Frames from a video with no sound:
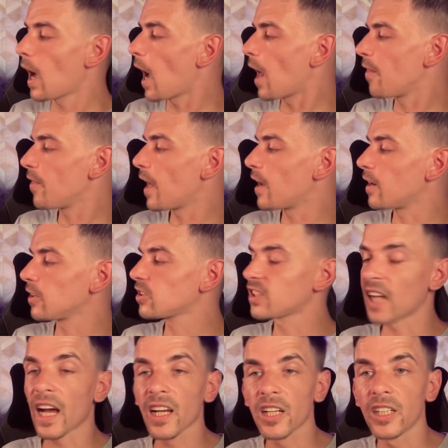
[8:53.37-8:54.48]
and then a
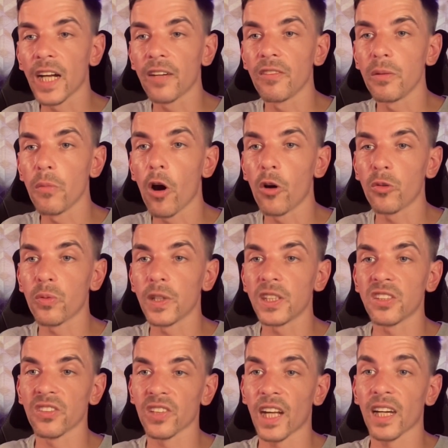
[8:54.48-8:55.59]
secondary mode,
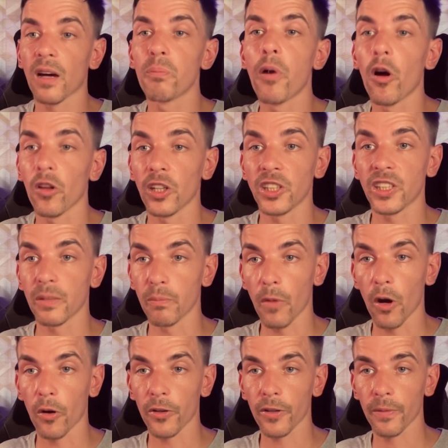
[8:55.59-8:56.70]
which is like a polishing
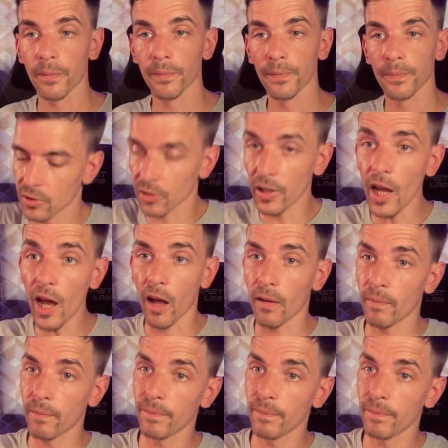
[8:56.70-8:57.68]
mode. So yeah,